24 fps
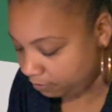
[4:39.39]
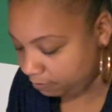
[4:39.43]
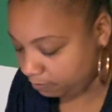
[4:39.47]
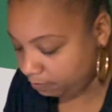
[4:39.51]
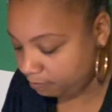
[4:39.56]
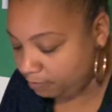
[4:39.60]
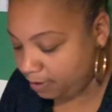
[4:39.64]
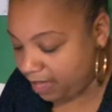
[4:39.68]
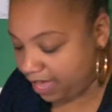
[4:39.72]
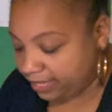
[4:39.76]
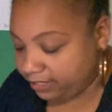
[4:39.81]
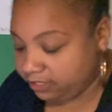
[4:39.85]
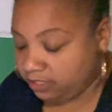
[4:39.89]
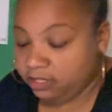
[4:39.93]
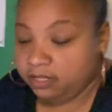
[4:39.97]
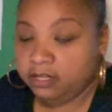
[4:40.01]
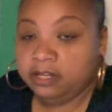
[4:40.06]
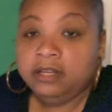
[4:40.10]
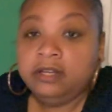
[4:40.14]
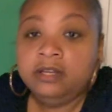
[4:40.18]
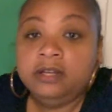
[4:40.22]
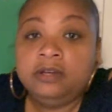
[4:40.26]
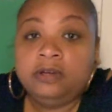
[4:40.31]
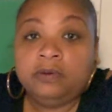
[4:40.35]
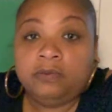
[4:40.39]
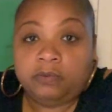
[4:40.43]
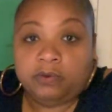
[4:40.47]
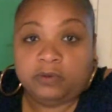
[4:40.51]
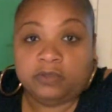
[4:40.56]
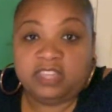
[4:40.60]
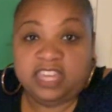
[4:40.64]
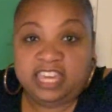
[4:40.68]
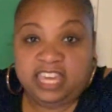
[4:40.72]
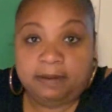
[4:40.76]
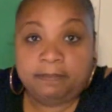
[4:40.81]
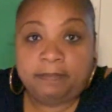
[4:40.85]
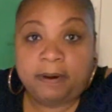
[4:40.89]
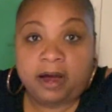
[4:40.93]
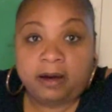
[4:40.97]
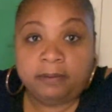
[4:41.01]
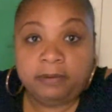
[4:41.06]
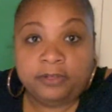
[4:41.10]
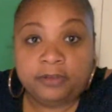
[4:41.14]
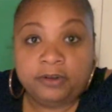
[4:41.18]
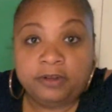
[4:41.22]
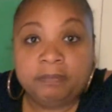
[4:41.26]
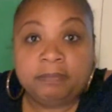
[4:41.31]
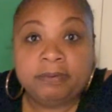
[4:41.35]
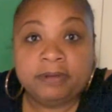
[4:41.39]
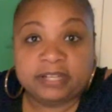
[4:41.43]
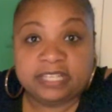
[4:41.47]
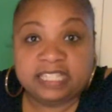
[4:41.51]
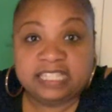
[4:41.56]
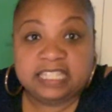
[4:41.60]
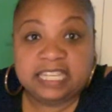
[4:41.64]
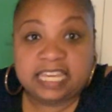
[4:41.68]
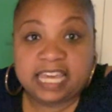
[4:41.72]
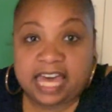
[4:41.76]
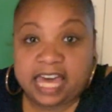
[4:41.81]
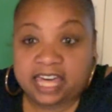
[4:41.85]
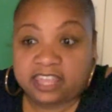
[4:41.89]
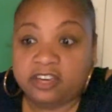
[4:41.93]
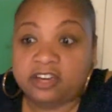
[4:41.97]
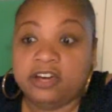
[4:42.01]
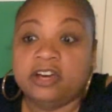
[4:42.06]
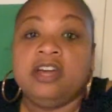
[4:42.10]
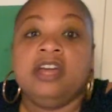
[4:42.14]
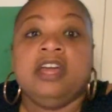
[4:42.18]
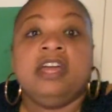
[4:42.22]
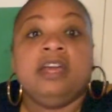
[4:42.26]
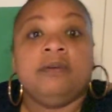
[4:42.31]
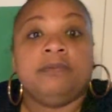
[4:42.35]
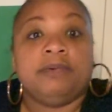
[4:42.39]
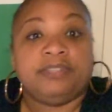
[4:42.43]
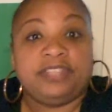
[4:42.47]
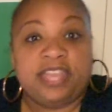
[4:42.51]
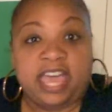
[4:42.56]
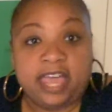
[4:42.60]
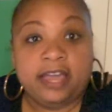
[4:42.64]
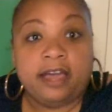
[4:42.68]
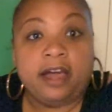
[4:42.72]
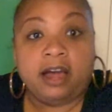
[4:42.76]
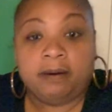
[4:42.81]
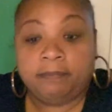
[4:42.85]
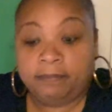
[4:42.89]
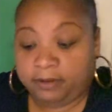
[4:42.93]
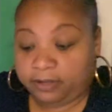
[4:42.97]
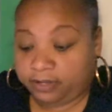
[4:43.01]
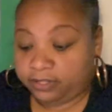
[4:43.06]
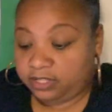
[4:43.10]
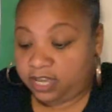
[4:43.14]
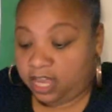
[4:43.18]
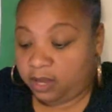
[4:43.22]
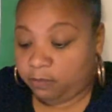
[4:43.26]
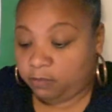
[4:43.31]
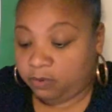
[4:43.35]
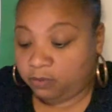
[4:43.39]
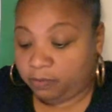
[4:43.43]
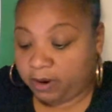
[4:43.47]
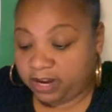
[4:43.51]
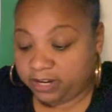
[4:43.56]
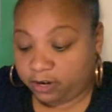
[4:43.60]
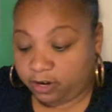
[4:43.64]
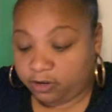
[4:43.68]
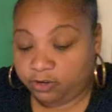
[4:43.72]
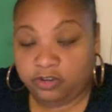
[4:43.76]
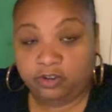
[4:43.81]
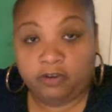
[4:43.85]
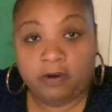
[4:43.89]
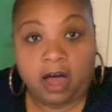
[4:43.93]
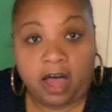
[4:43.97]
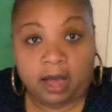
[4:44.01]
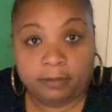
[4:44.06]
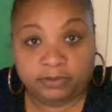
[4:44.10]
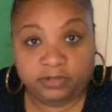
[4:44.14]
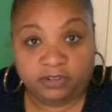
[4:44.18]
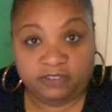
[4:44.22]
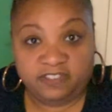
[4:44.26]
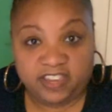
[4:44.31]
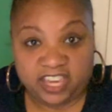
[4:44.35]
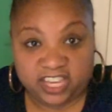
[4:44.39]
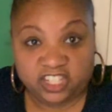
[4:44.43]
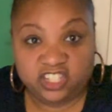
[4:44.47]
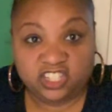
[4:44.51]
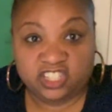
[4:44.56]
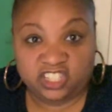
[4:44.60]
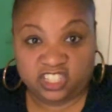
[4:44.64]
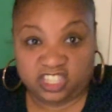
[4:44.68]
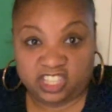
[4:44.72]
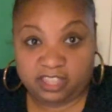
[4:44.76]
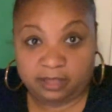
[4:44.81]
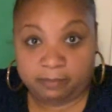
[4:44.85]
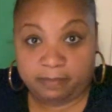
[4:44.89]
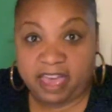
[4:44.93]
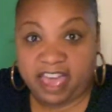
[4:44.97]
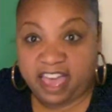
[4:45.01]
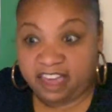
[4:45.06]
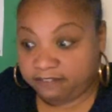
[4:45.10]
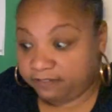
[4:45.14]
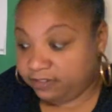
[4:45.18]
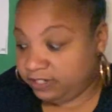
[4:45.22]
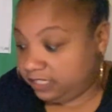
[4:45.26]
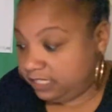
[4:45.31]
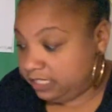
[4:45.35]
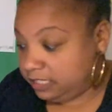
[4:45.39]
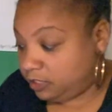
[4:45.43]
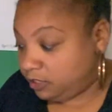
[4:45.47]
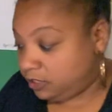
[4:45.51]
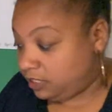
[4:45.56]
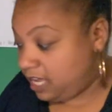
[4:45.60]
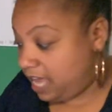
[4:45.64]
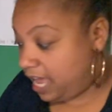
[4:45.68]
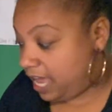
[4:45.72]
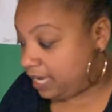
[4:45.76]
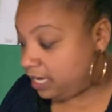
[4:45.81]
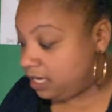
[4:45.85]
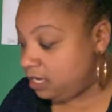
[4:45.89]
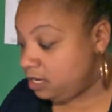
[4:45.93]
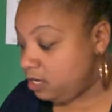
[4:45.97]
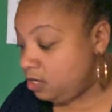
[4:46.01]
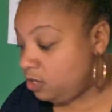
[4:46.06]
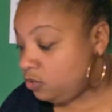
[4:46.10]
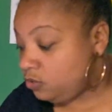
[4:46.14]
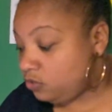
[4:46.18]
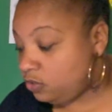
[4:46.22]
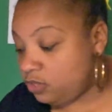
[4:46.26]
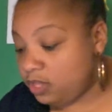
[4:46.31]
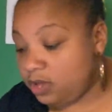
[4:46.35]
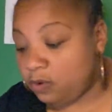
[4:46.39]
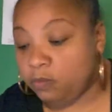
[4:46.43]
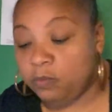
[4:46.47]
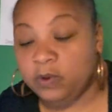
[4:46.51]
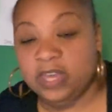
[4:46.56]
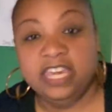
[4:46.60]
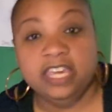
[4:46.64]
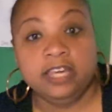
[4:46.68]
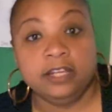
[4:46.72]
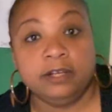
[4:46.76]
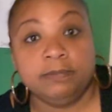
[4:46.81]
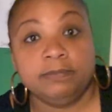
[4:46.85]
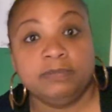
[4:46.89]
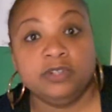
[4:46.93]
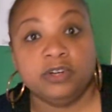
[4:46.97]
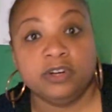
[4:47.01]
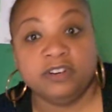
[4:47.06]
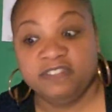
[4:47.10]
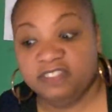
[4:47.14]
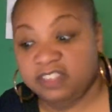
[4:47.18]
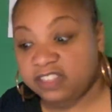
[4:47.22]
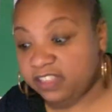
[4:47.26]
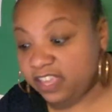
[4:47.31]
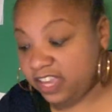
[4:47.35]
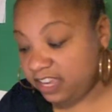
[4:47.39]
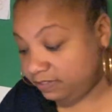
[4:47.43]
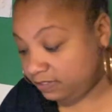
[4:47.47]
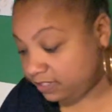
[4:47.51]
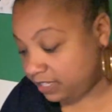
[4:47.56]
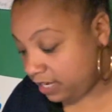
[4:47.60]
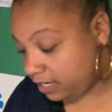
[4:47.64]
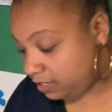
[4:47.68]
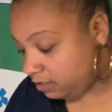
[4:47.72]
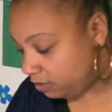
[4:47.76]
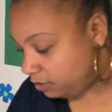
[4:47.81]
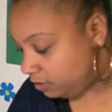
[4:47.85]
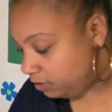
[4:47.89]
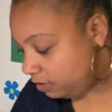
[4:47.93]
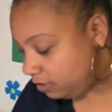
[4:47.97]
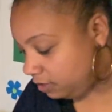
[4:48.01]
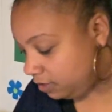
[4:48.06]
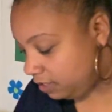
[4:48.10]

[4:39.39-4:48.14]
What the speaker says: But we'll keep our little books together. We'll take our books and we'll write our new observations in them every single day so that we can observe the life cycle.